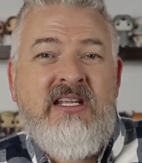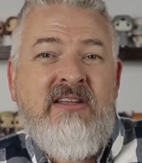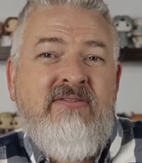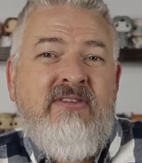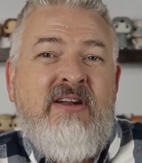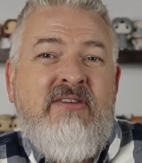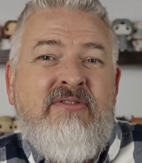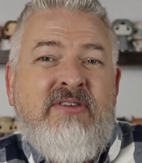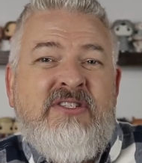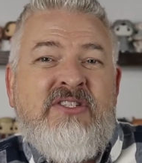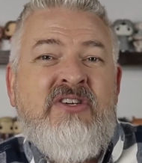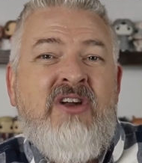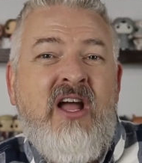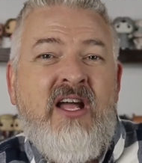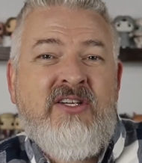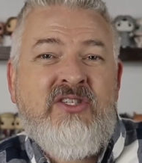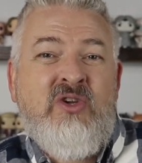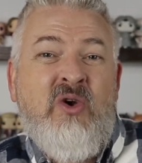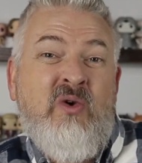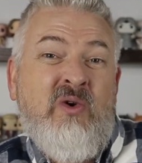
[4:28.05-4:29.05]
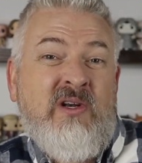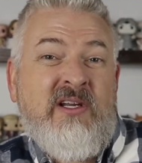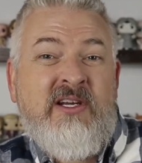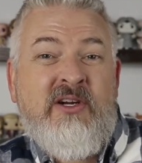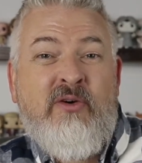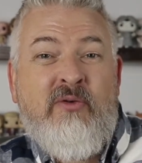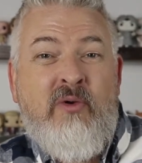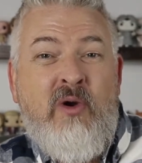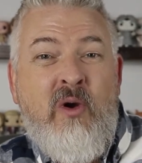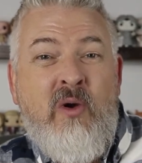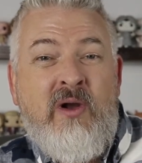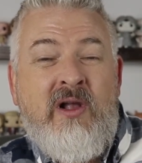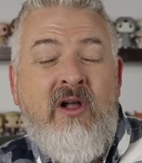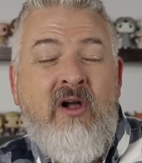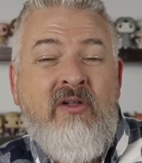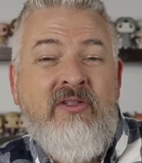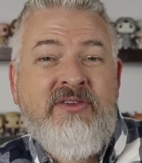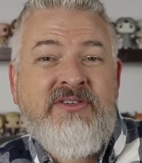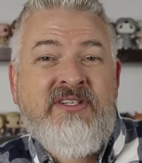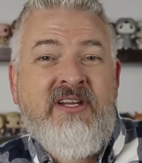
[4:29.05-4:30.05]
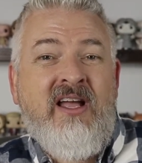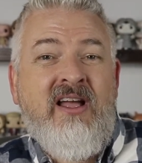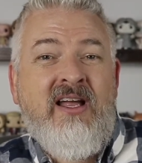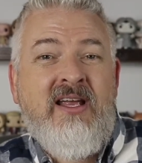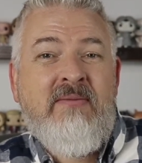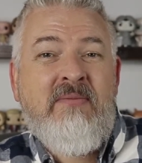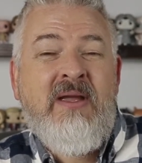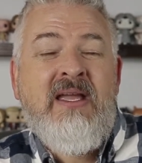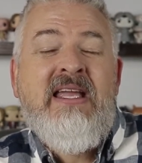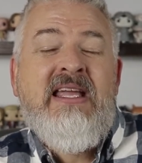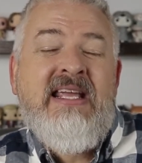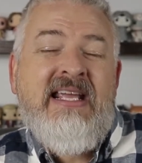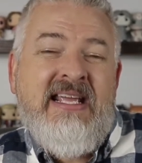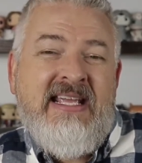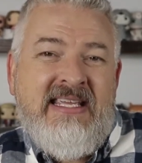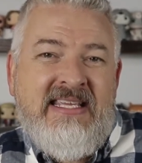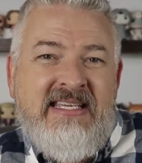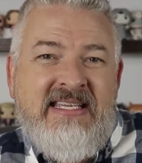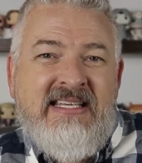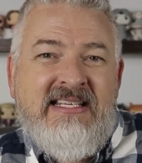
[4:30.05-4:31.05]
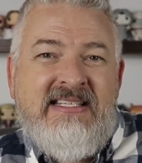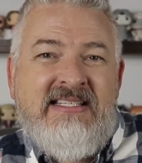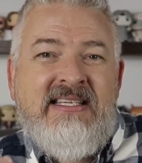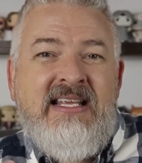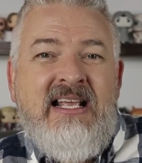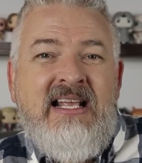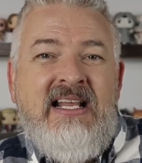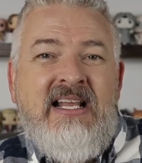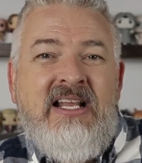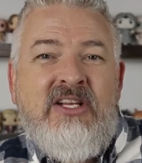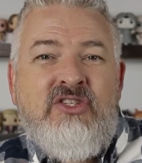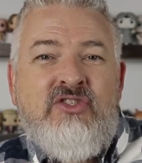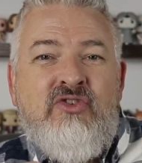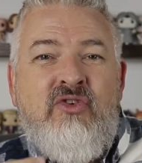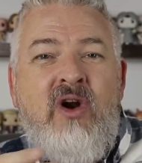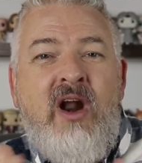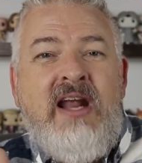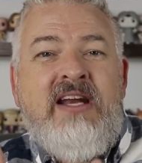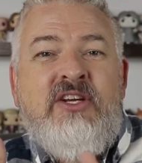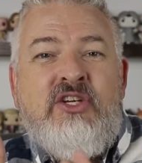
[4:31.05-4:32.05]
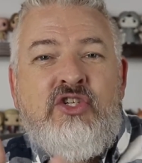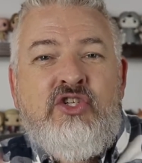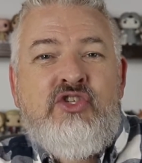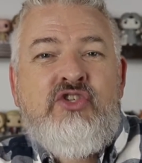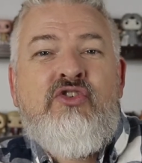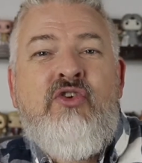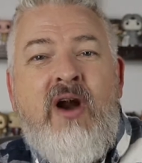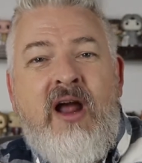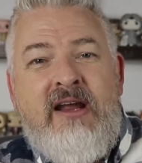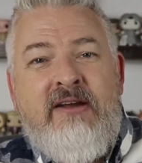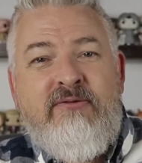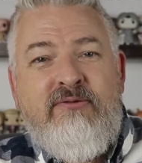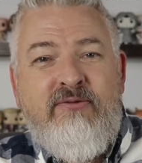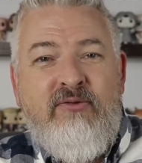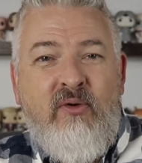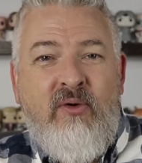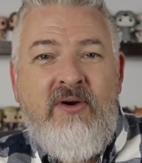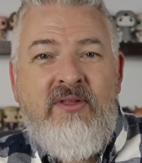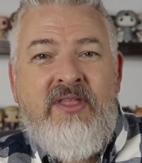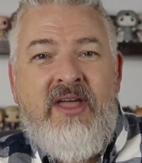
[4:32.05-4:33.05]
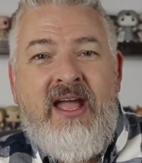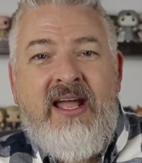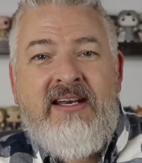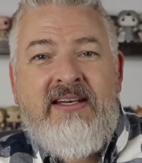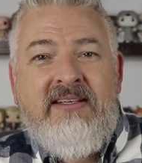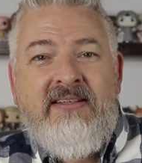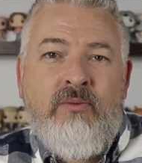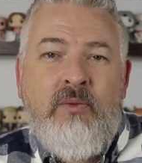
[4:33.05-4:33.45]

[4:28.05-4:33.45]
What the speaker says: Even if it's not totally heroic all the time, he is trying to strive for that.